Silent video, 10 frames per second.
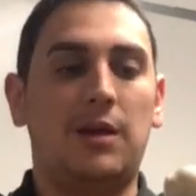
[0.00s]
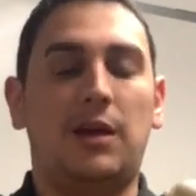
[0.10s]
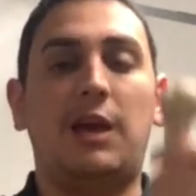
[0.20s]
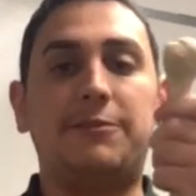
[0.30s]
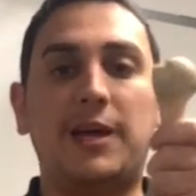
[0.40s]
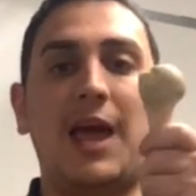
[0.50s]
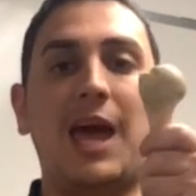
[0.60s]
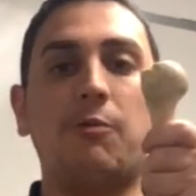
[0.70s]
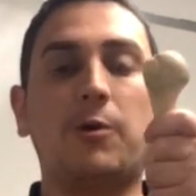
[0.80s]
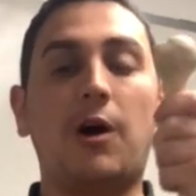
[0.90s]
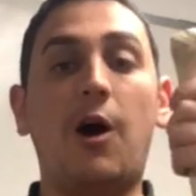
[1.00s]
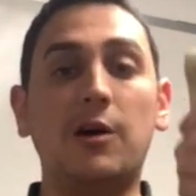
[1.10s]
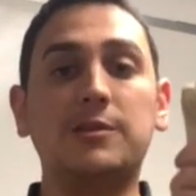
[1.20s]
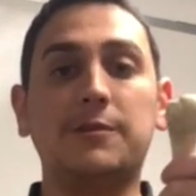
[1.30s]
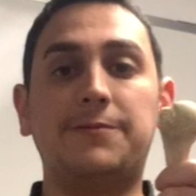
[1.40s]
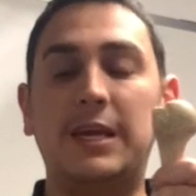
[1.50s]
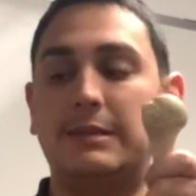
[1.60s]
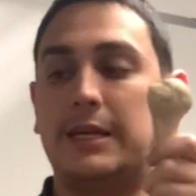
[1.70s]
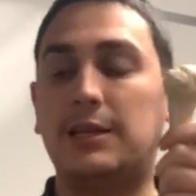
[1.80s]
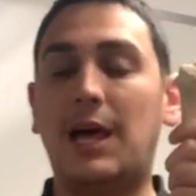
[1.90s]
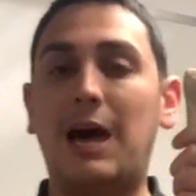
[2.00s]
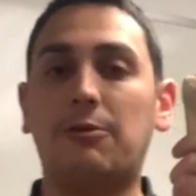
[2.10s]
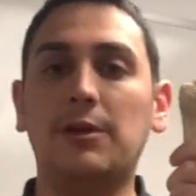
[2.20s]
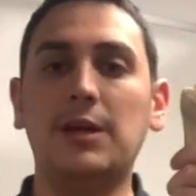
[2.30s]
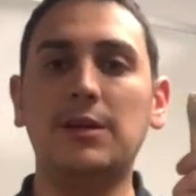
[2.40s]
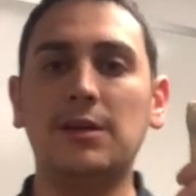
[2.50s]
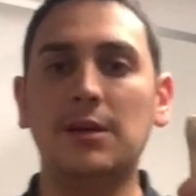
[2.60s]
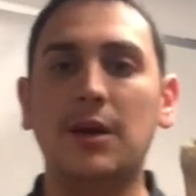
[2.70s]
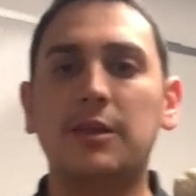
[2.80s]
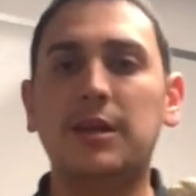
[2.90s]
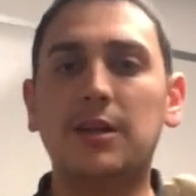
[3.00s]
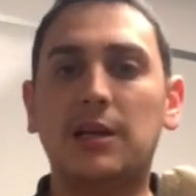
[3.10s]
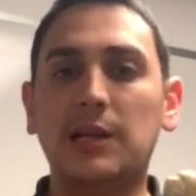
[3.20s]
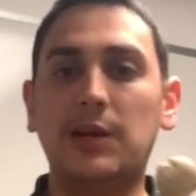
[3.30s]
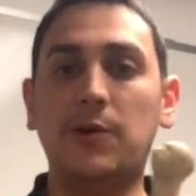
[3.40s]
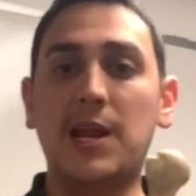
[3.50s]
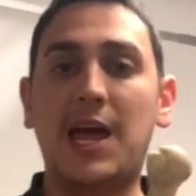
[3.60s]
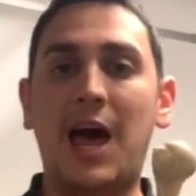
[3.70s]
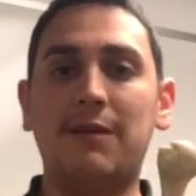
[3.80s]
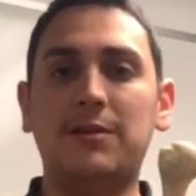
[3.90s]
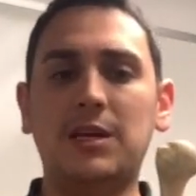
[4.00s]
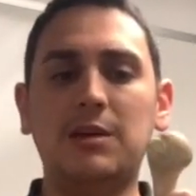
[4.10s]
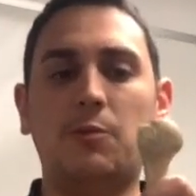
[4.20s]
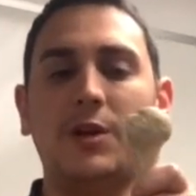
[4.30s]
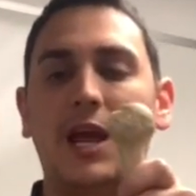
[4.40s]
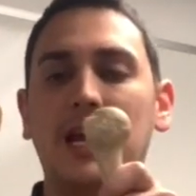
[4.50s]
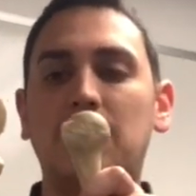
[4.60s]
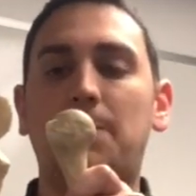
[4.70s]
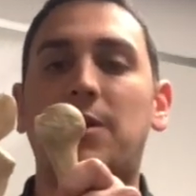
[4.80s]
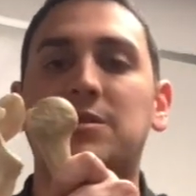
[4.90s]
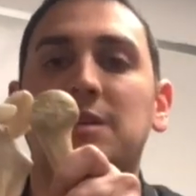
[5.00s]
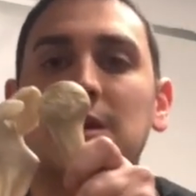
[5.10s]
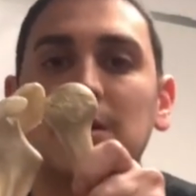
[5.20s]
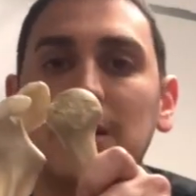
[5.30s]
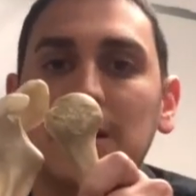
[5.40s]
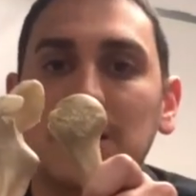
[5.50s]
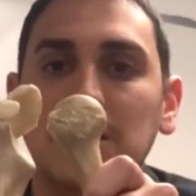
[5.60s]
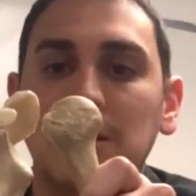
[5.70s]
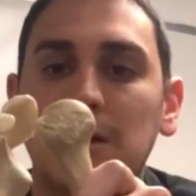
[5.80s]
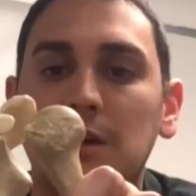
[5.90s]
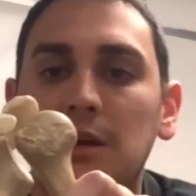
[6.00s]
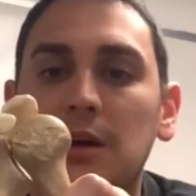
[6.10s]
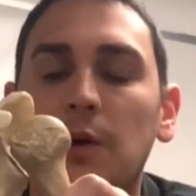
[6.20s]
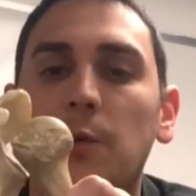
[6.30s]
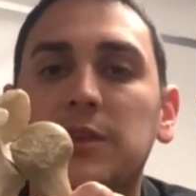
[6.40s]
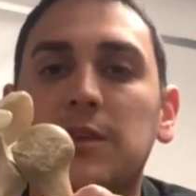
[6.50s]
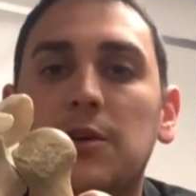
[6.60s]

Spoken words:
If the head were also facing laterally, then the glenoid cavity would end up articulating with the